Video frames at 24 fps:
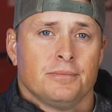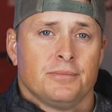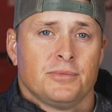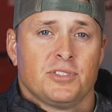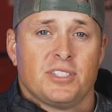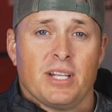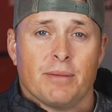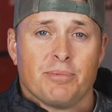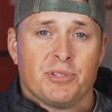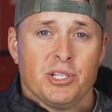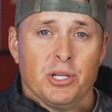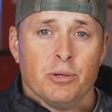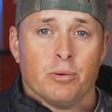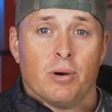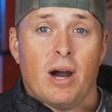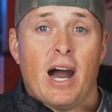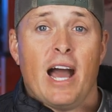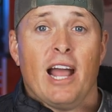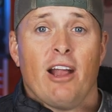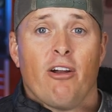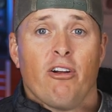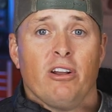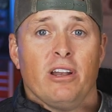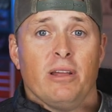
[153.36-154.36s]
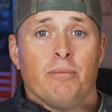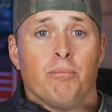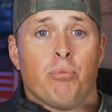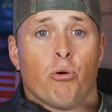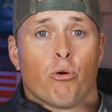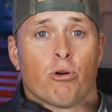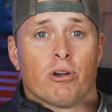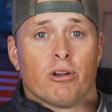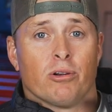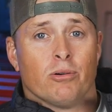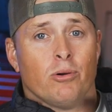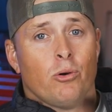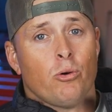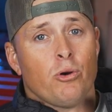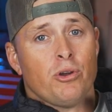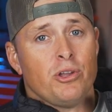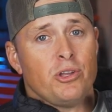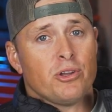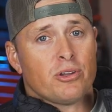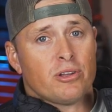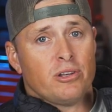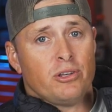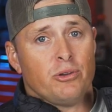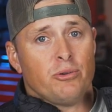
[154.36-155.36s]
Step 2, hire an importer, or
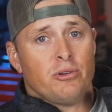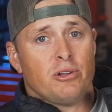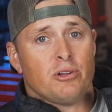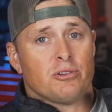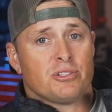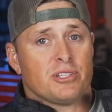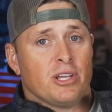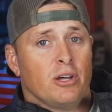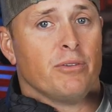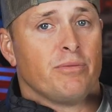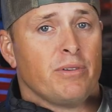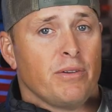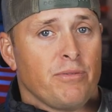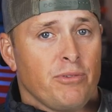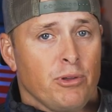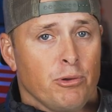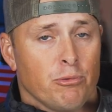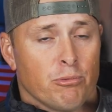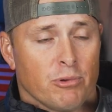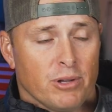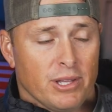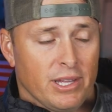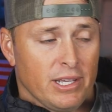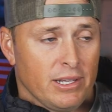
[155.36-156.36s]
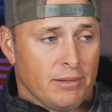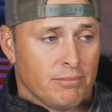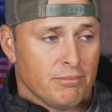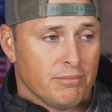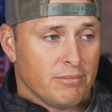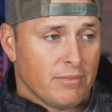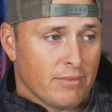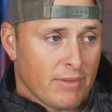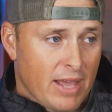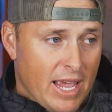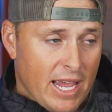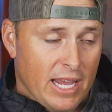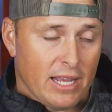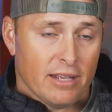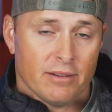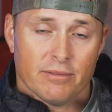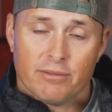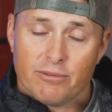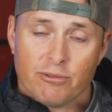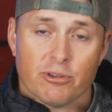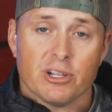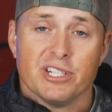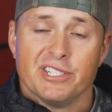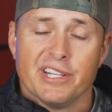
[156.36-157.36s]
you can do it yourself if you really hate
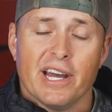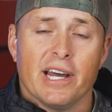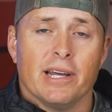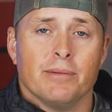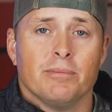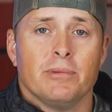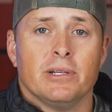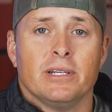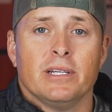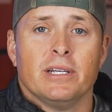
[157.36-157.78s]
free time.